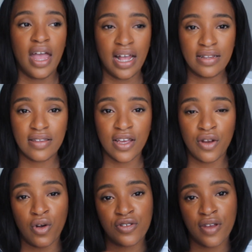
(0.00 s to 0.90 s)
and
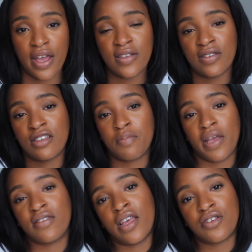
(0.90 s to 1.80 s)
it also has a
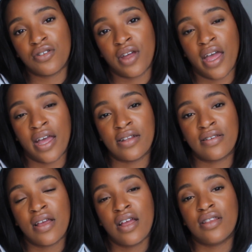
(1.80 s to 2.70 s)
space next to the
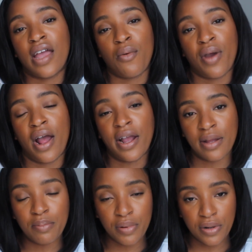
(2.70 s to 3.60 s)
head that where I
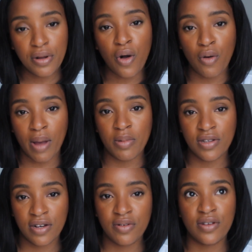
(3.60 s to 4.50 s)
can put all my
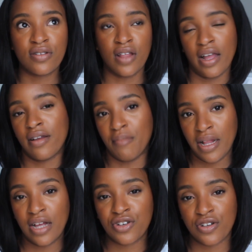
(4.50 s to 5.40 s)
materials, like my
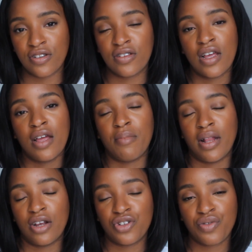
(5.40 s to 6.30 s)
lashes, my
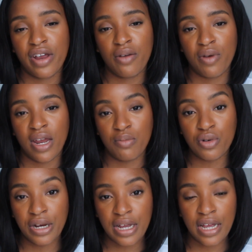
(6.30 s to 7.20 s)
lash tray when I'm
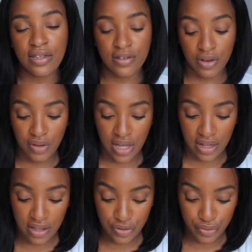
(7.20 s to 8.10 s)
working. So yeah,
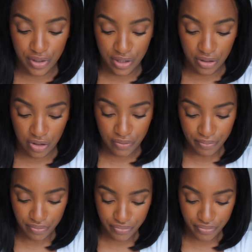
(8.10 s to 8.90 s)
that's really good.